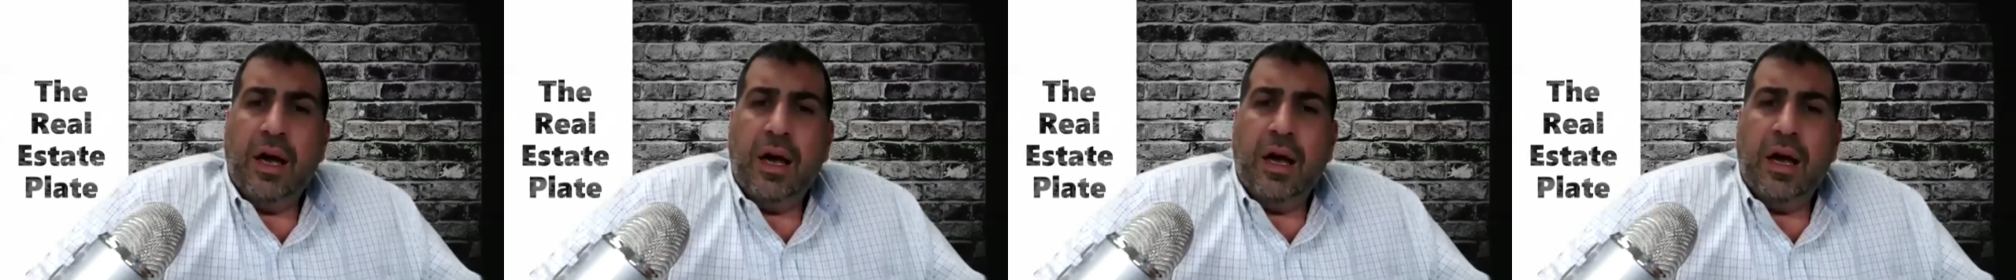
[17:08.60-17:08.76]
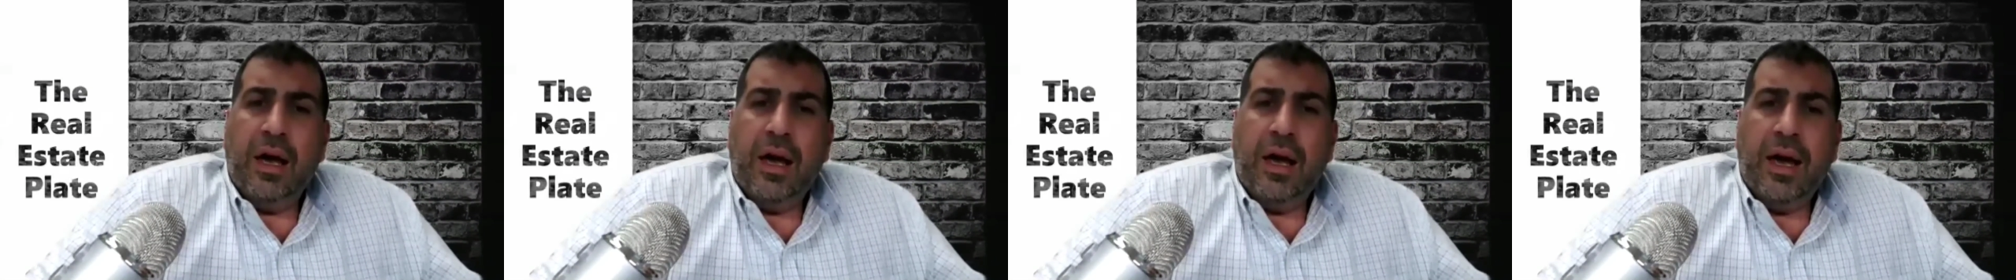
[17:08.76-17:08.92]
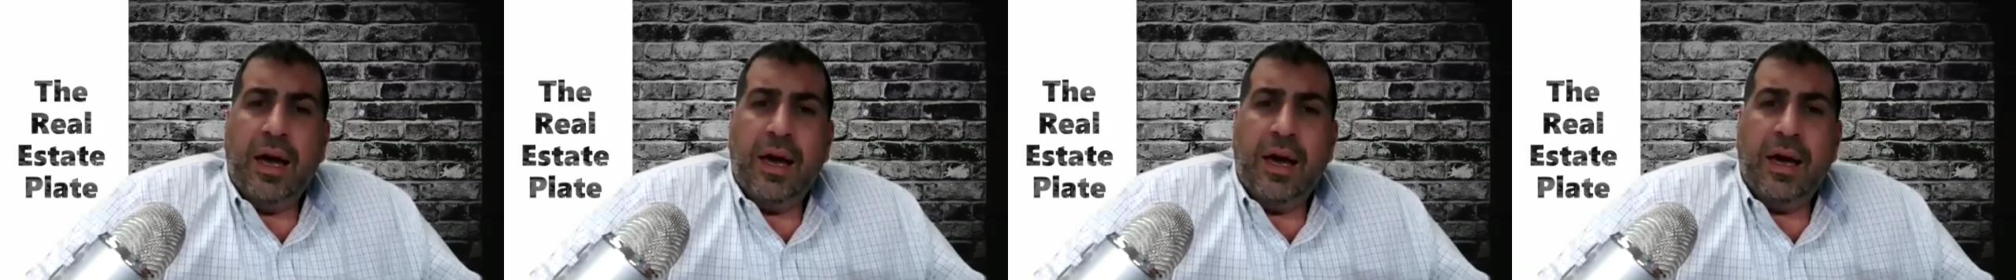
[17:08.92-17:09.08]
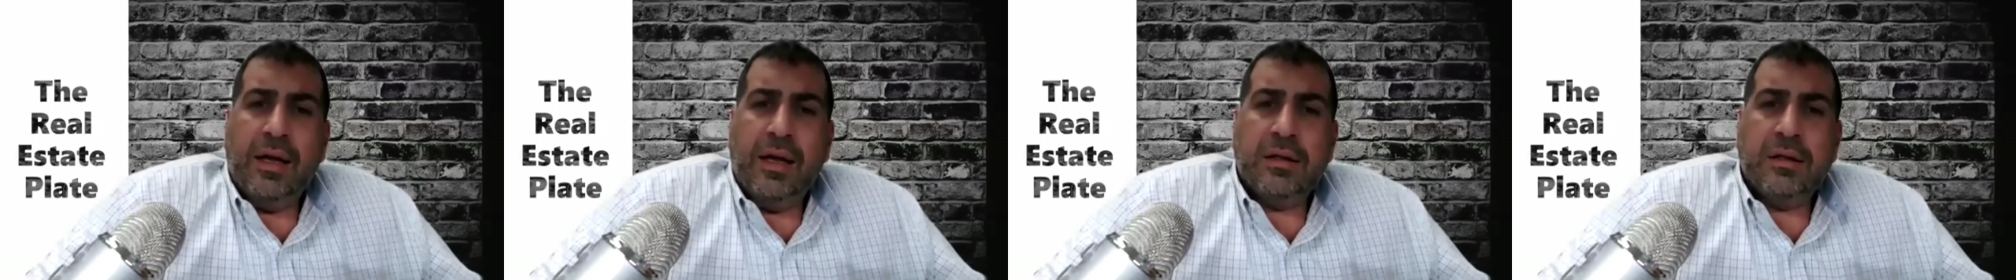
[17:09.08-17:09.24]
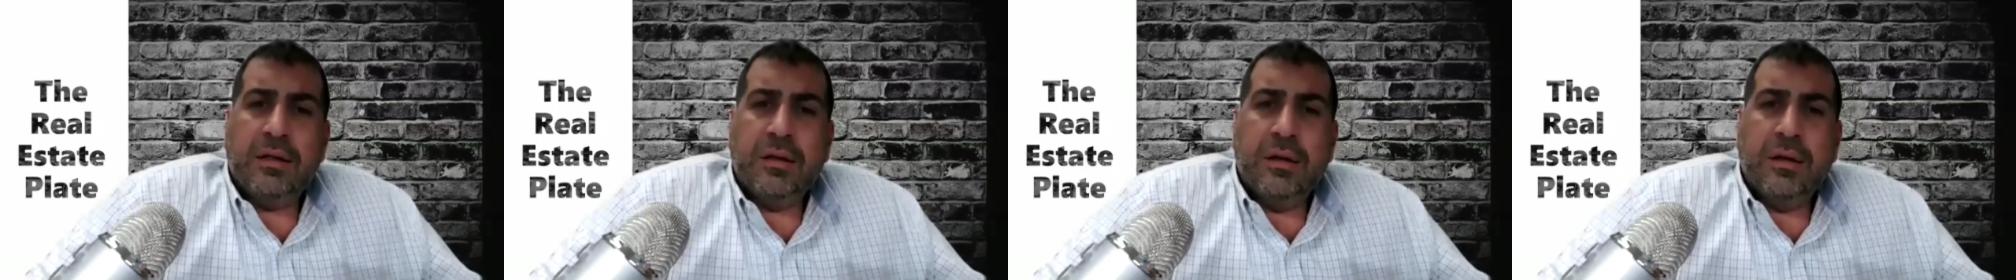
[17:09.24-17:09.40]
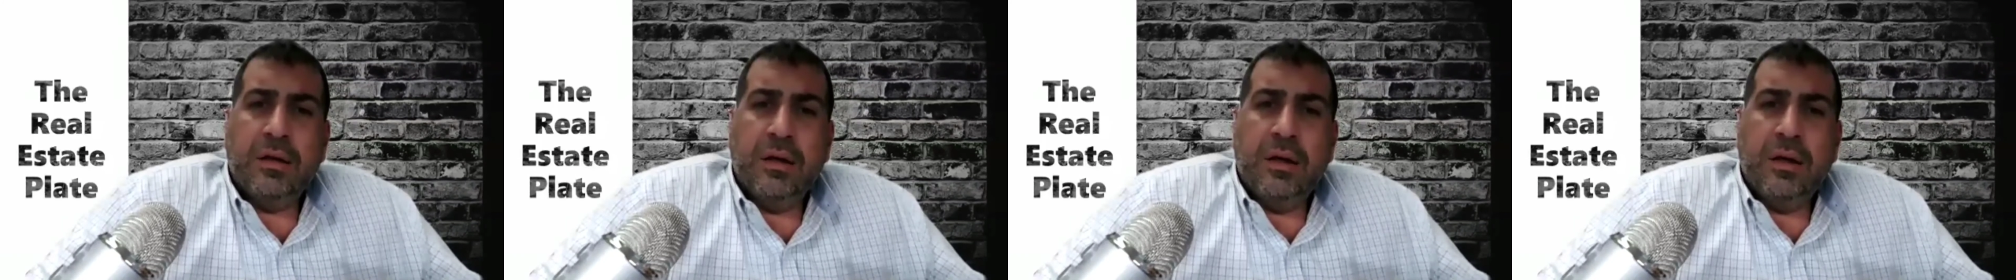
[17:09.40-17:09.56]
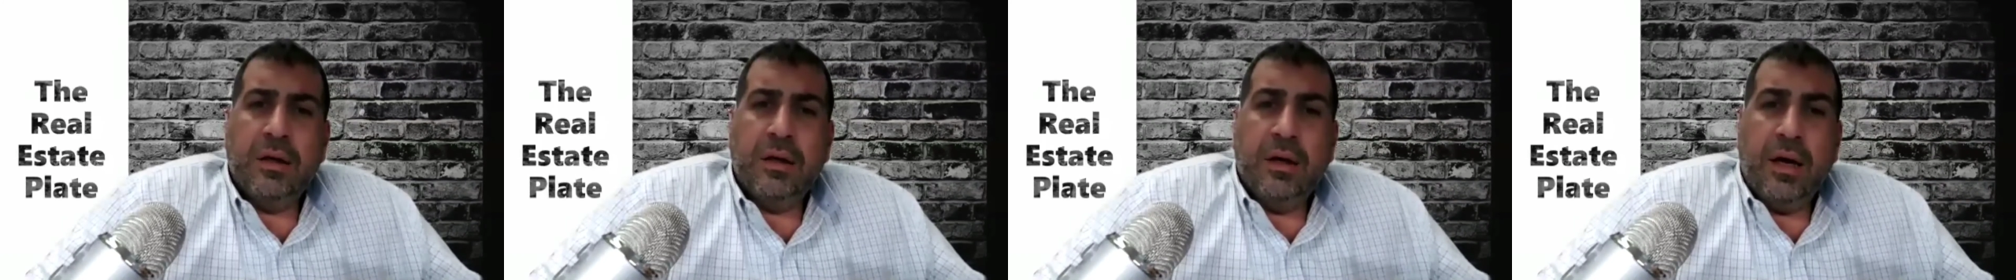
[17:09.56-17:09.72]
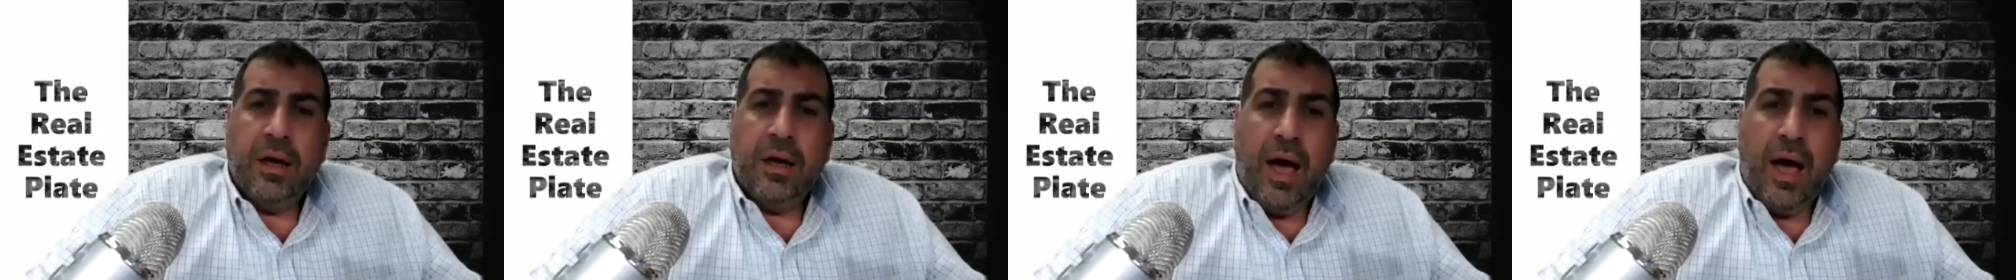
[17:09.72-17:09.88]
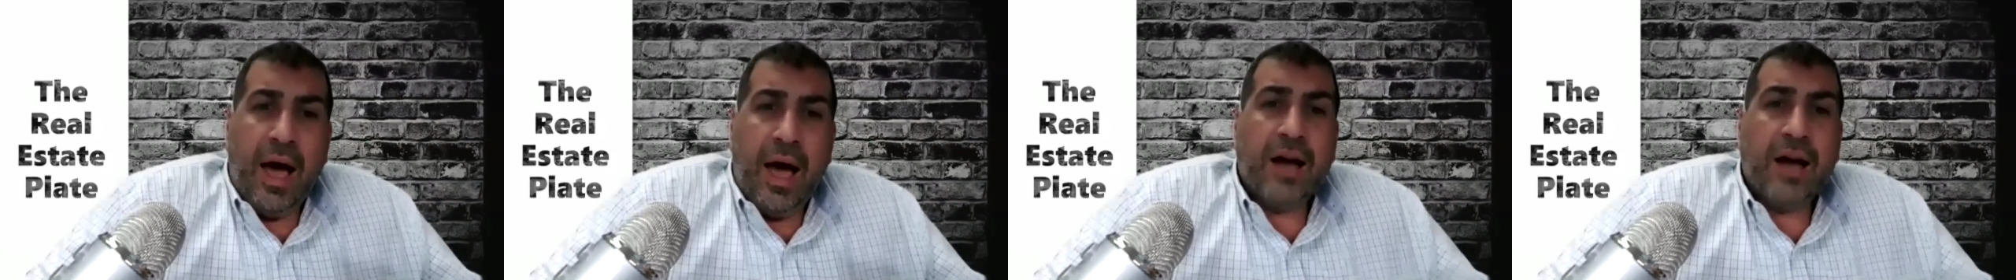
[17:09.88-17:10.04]
and
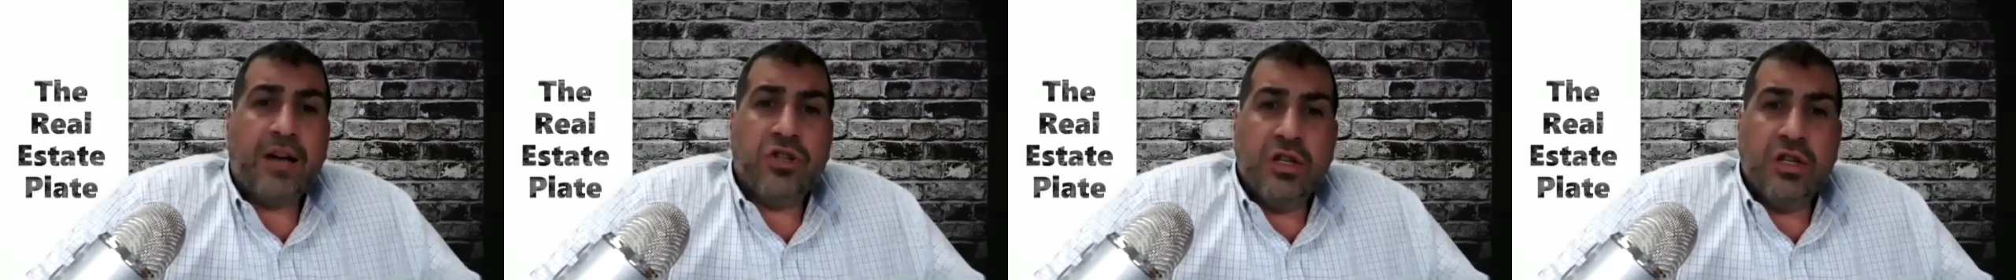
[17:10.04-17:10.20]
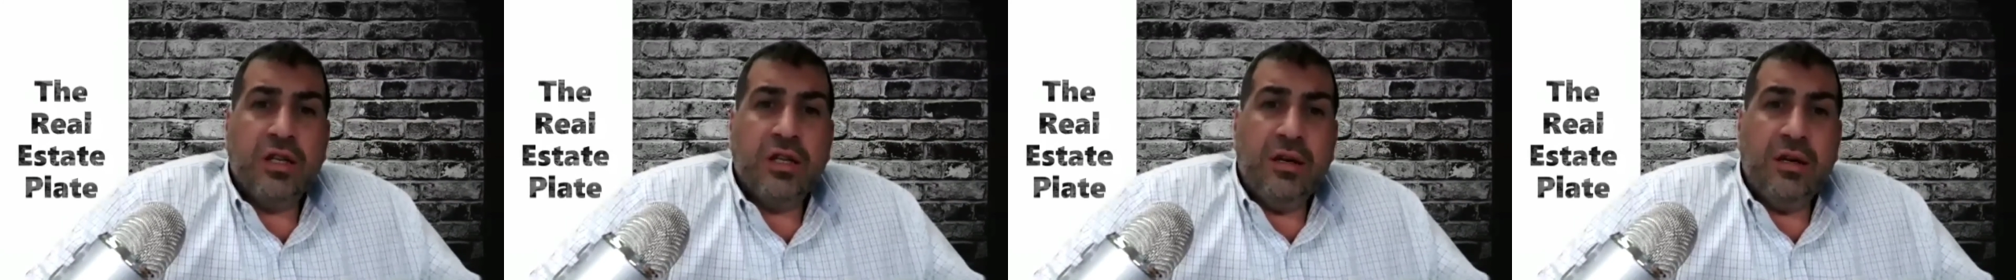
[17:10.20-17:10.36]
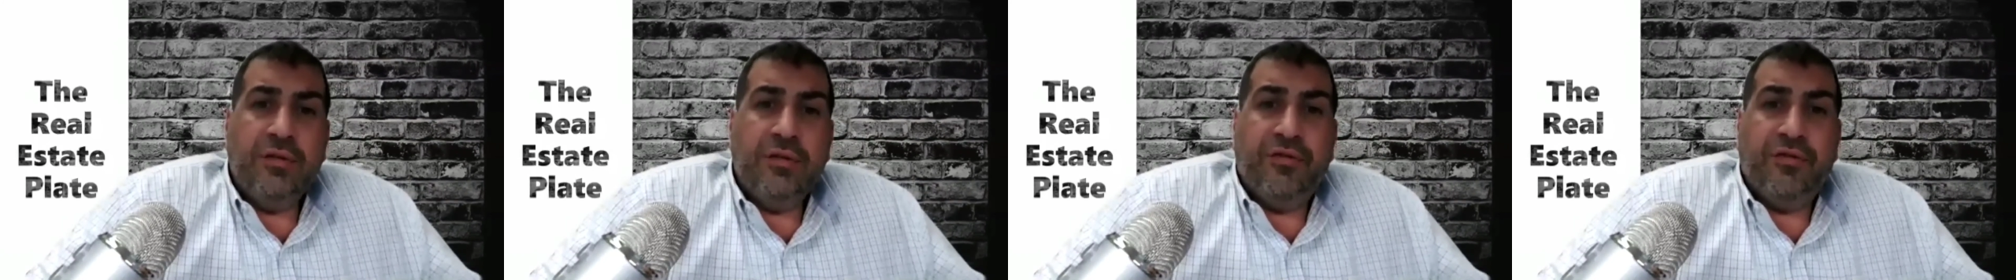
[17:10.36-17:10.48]
actually